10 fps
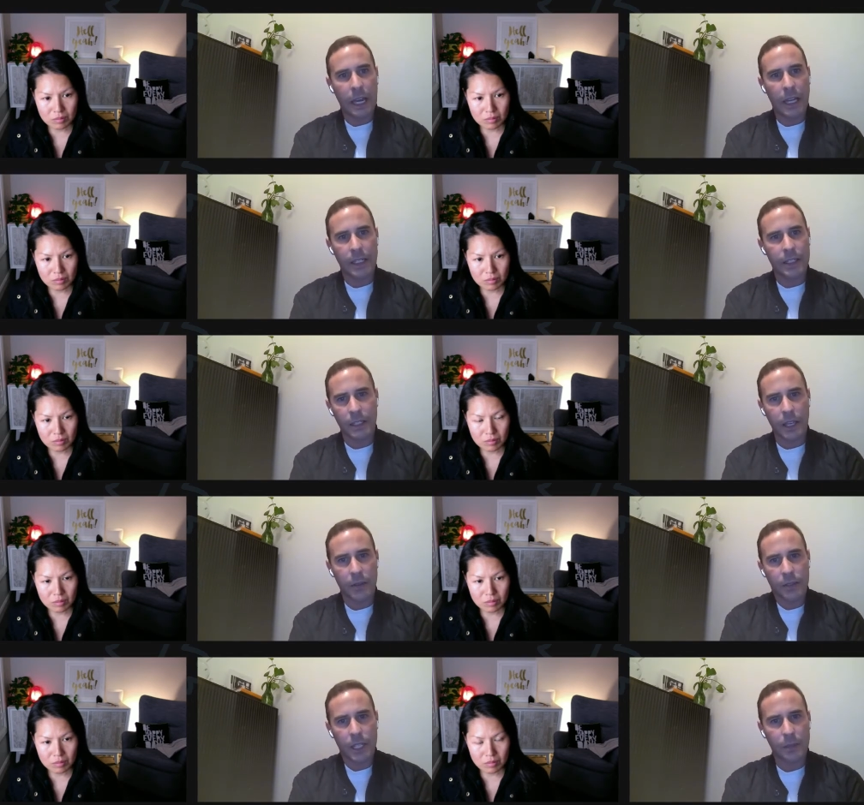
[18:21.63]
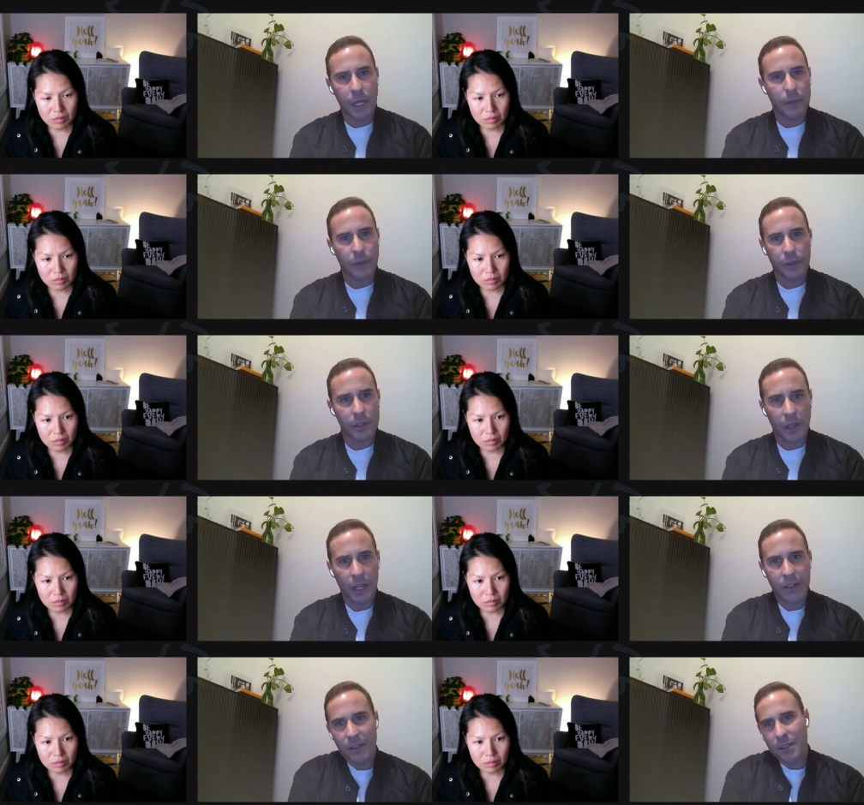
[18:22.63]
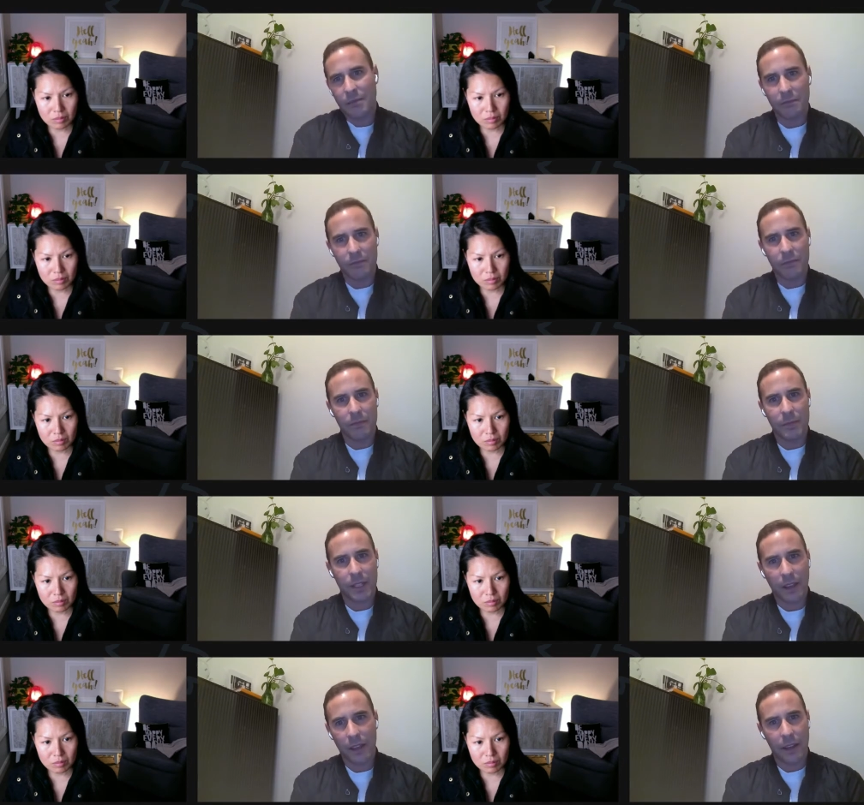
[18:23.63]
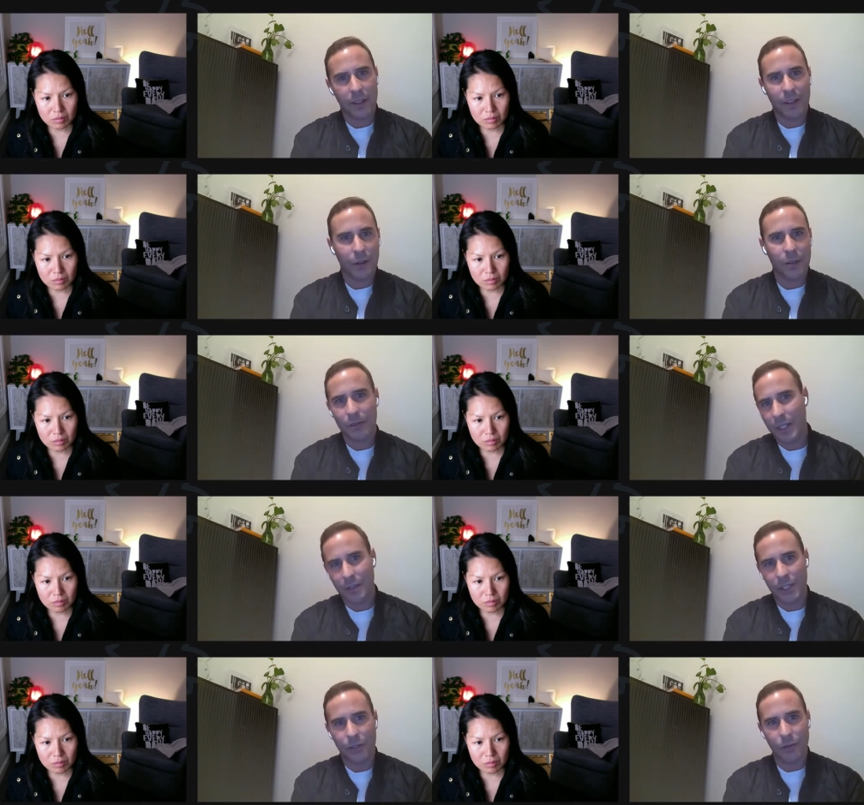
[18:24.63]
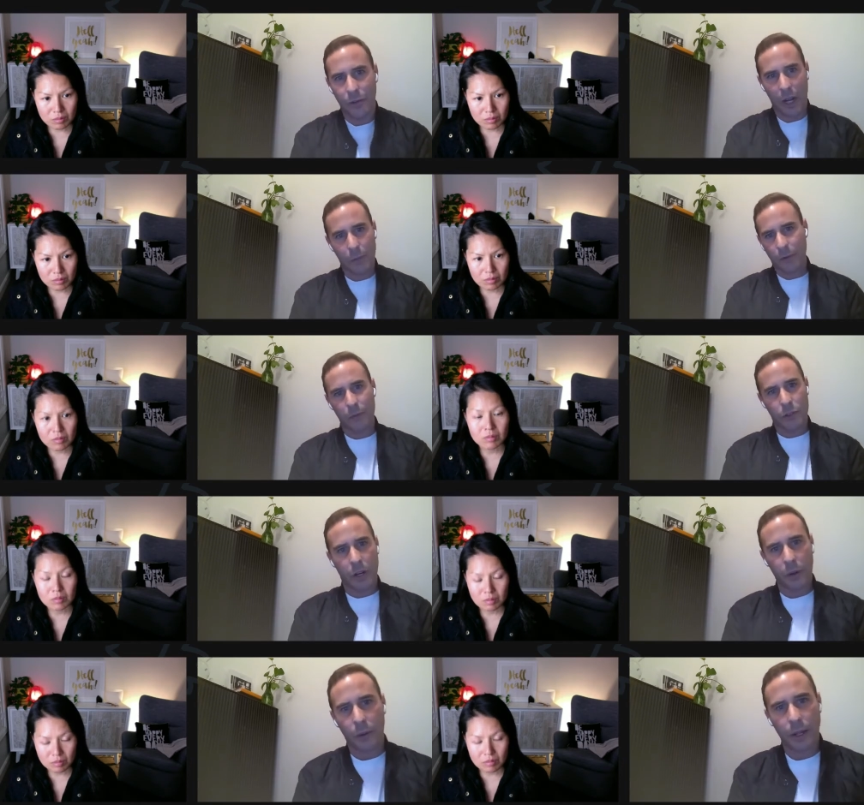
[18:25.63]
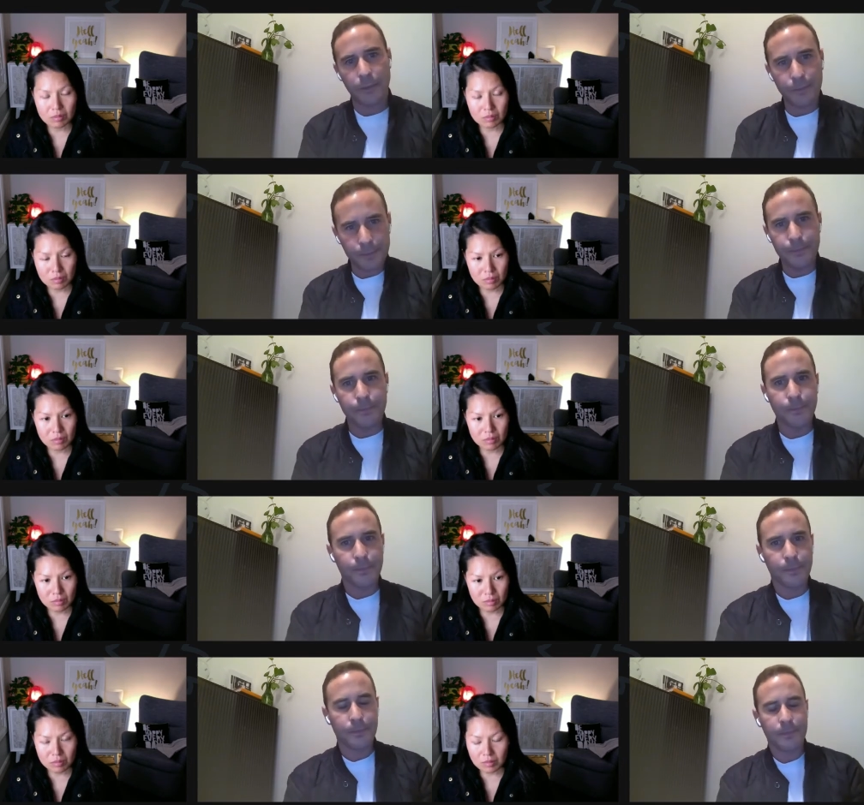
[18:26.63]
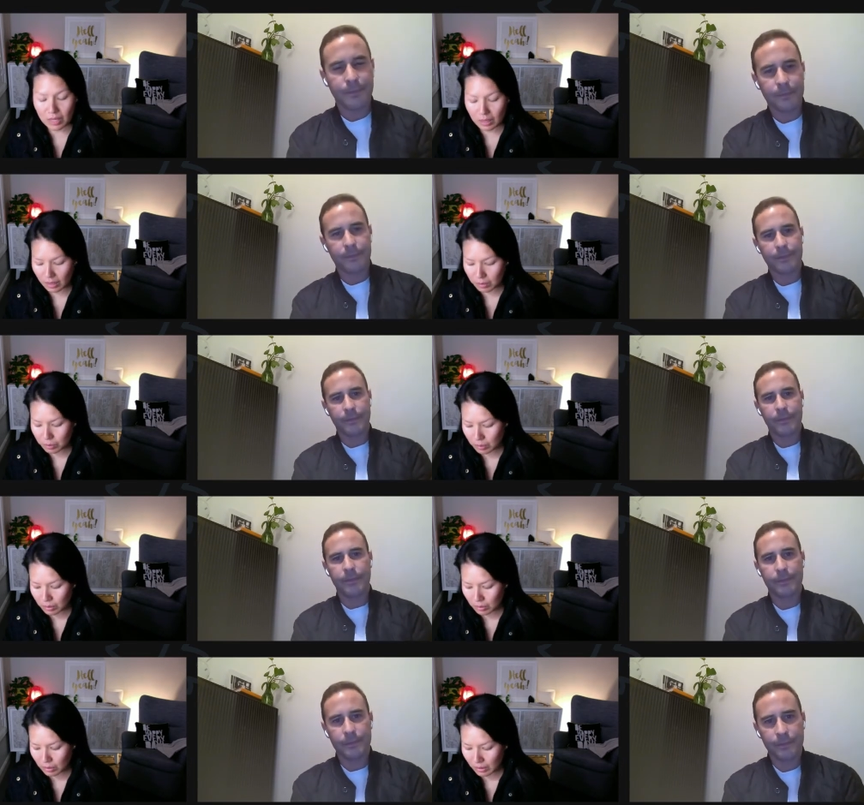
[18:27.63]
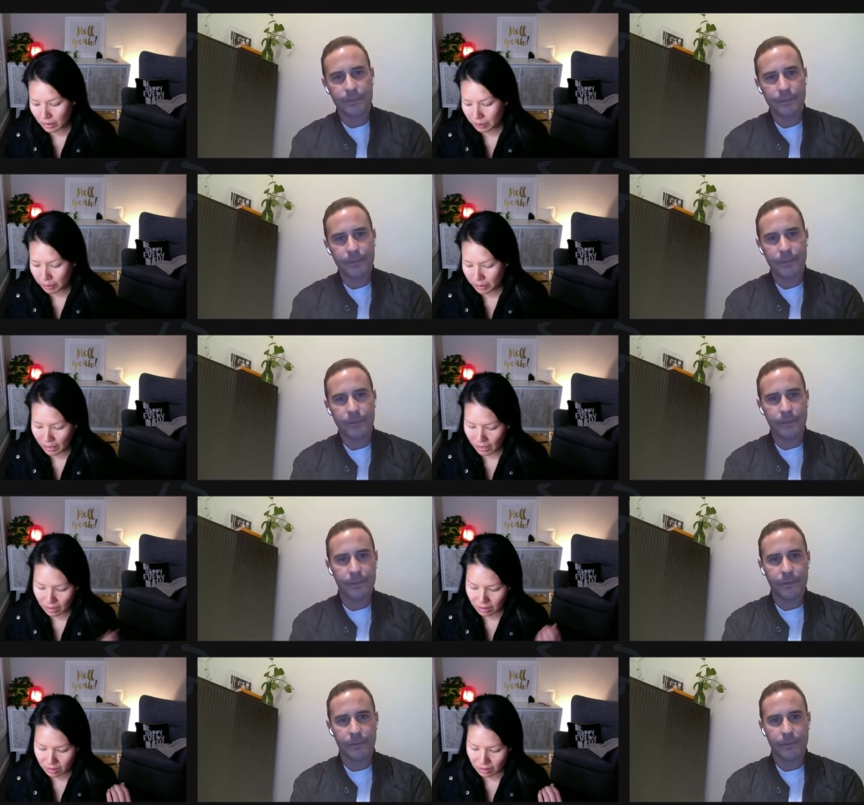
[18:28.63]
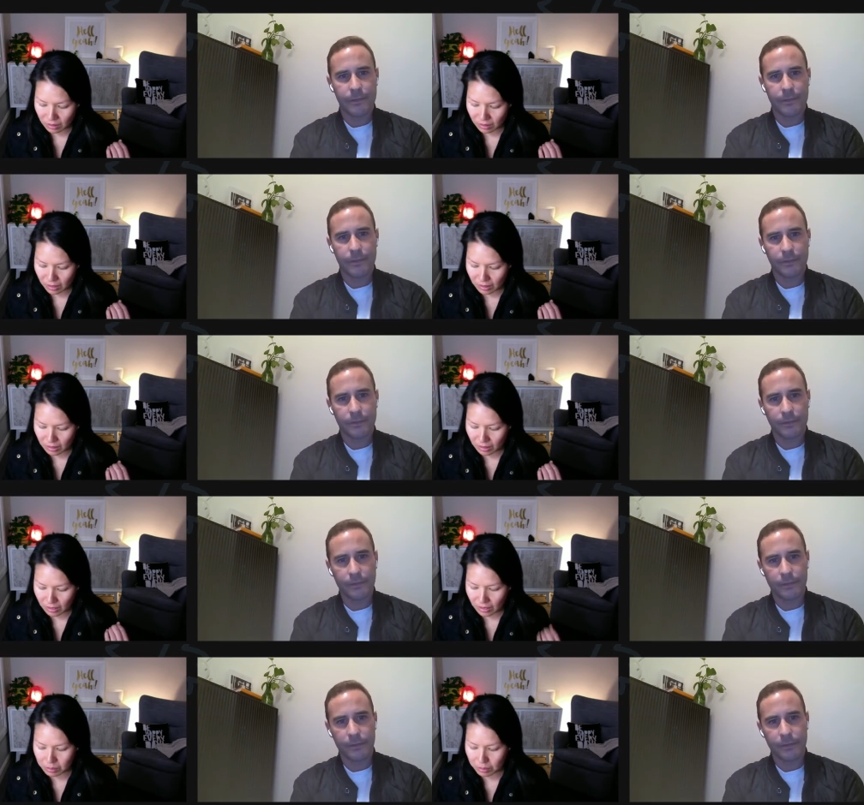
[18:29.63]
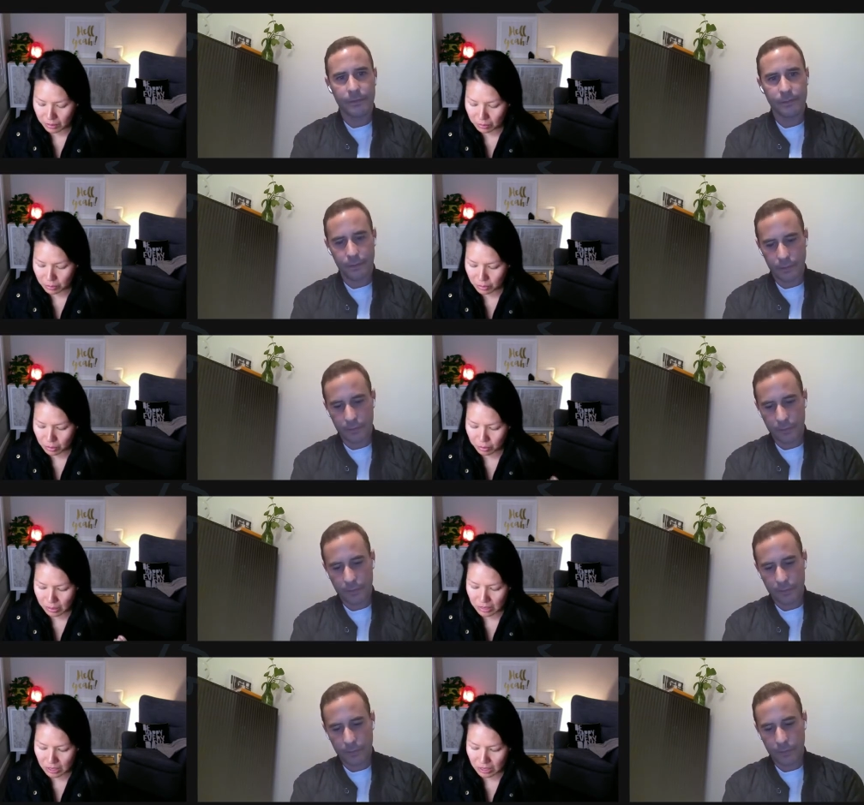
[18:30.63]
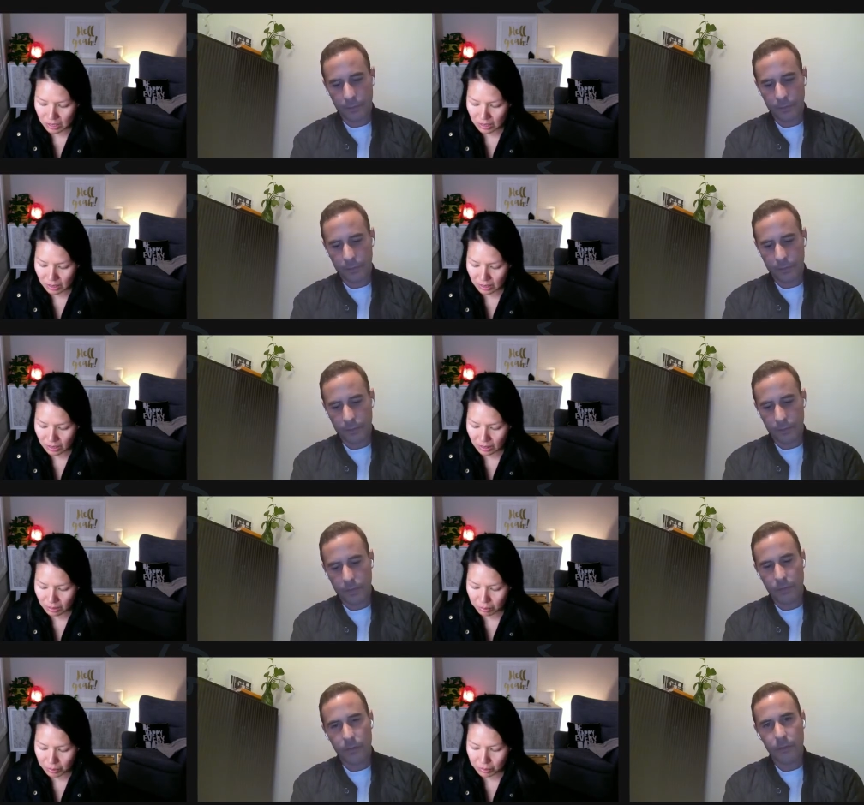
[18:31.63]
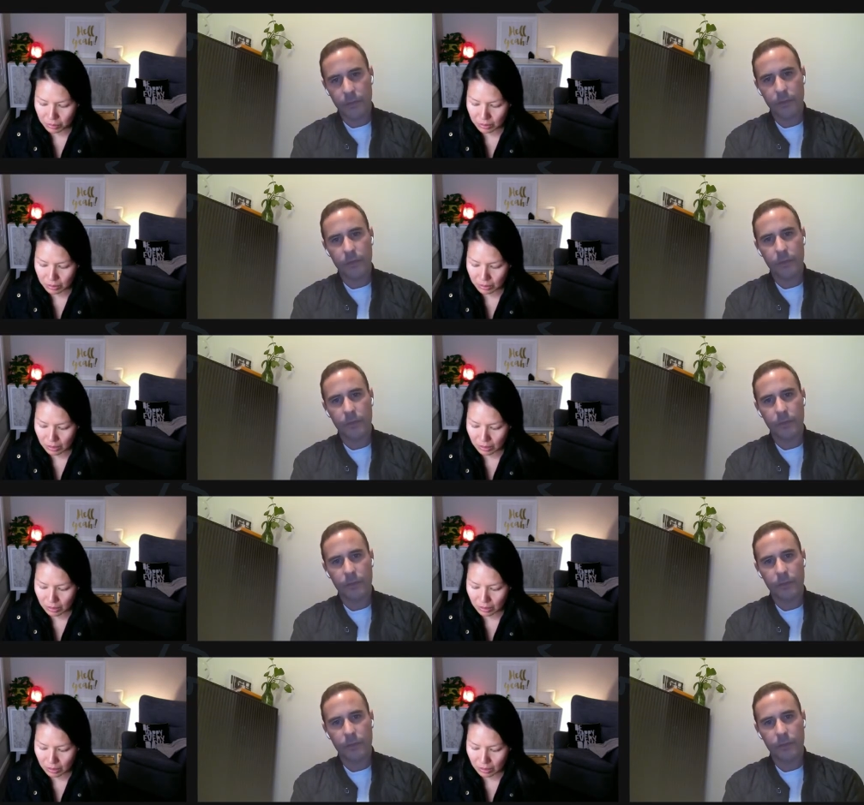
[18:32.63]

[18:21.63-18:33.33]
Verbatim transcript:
Speaker 1: and yeah, you'll see people on site and just say, hey, how you going? You get a general vibe off them straight away.
Speaker 2: Yeah, absolutely. And then the next part was you mentioned getting the builder